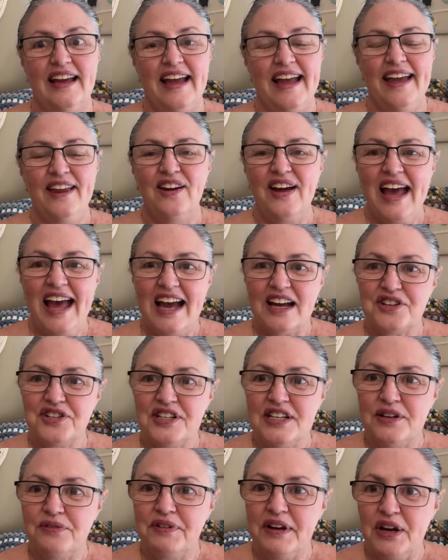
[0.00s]
And I
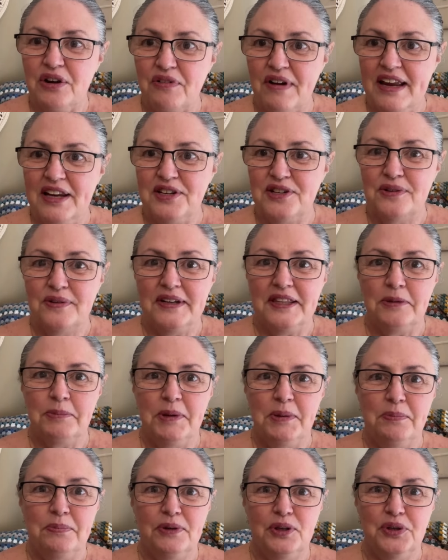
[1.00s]
actually regret doing them
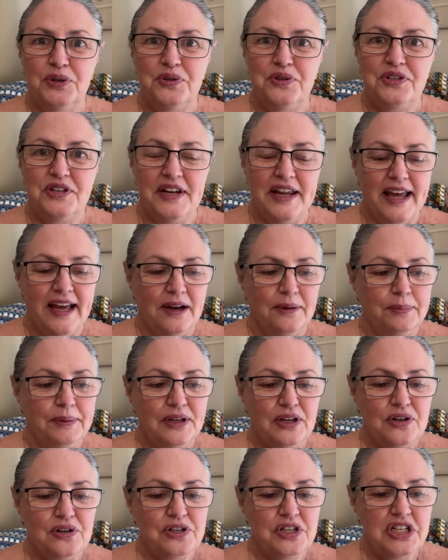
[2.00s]
in blues now
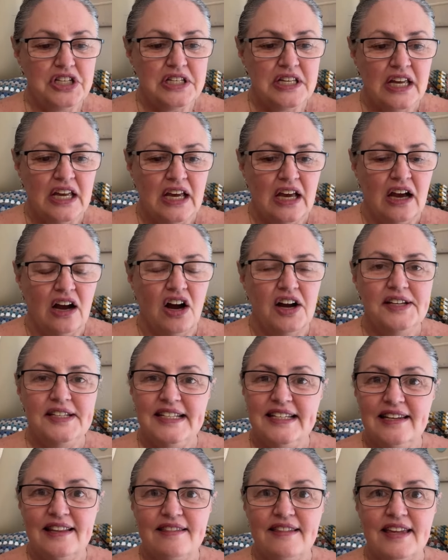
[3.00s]
because I
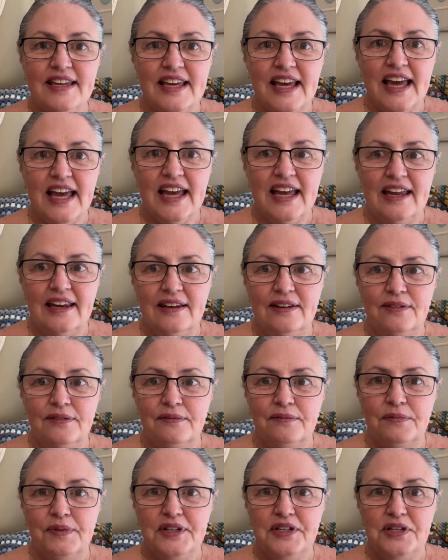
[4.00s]
didn't think ahead,
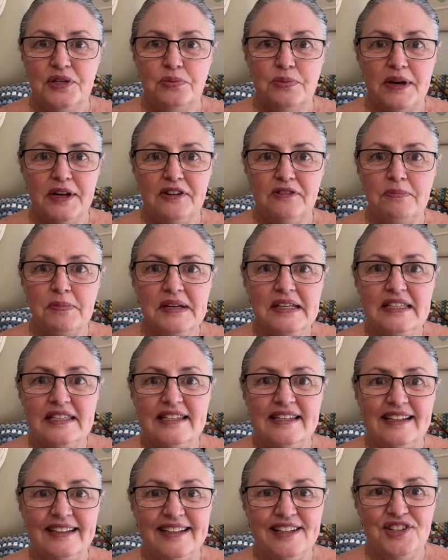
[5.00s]
which is one of my
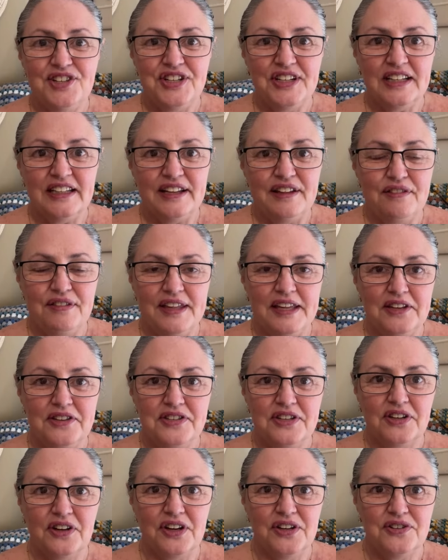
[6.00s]
silly jilly things
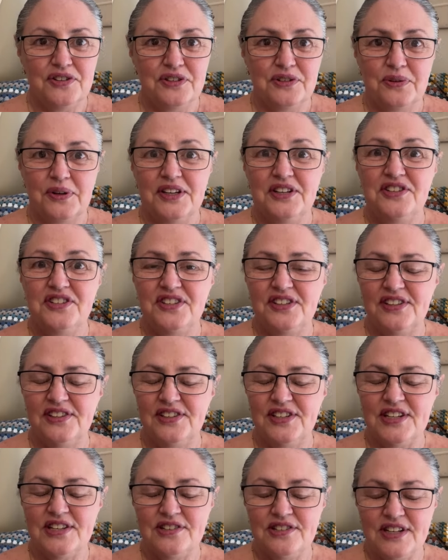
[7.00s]
that I do. I
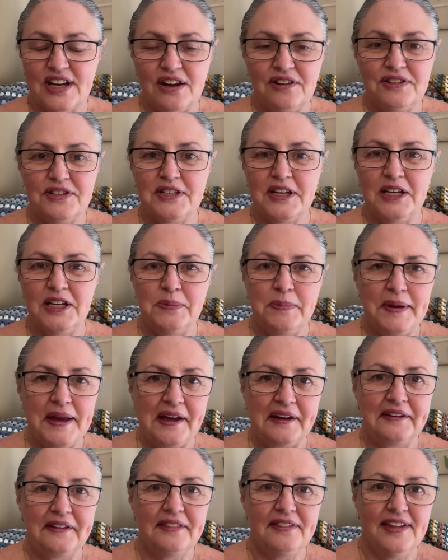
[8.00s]
just don't seem to be
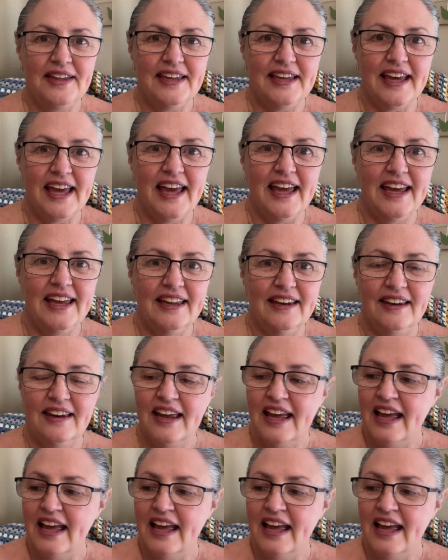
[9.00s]
able to think ahead.